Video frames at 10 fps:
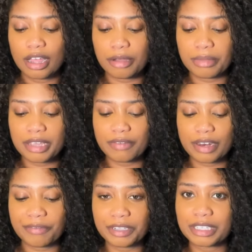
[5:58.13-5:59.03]
Even
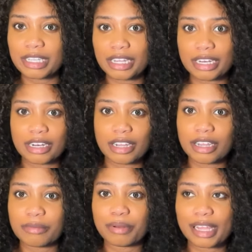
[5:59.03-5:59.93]
if it's done in a
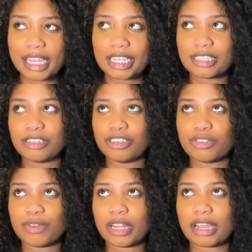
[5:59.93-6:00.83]
good place, you
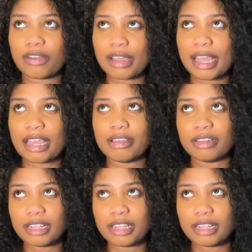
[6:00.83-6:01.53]
just feel like, okay,